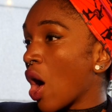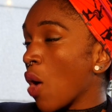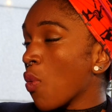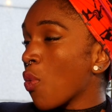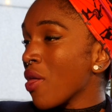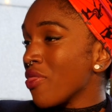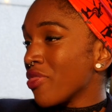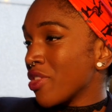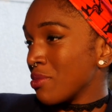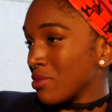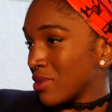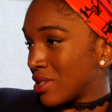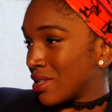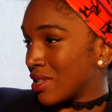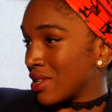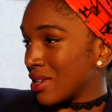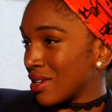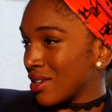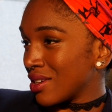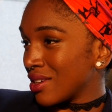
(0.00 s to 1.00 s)
I want them
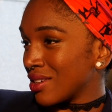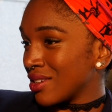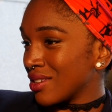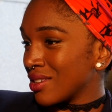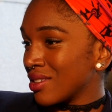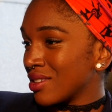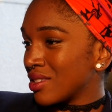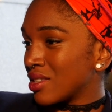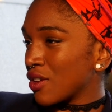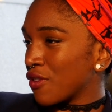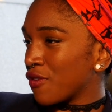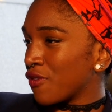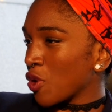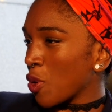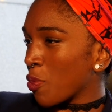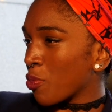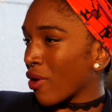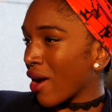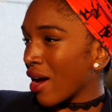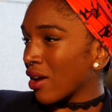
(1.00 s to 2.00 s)
to
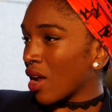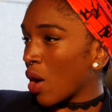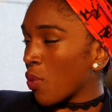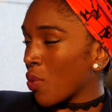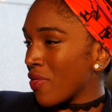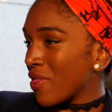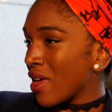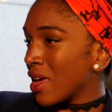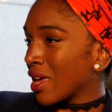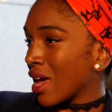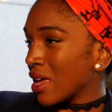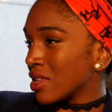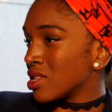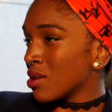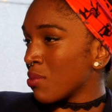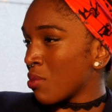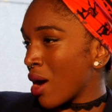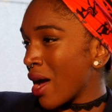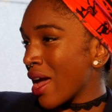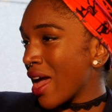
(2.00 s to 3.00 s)
feel proud, like when they get to
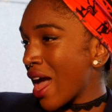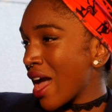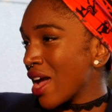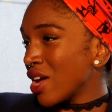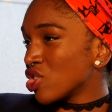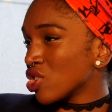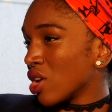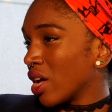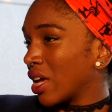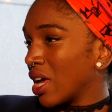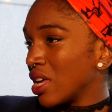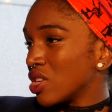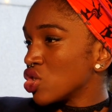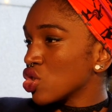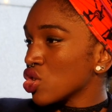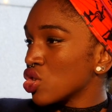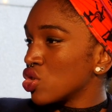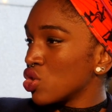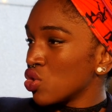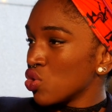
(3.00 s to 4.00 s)
my age, like it's
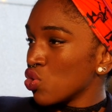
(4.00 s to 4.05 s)
just a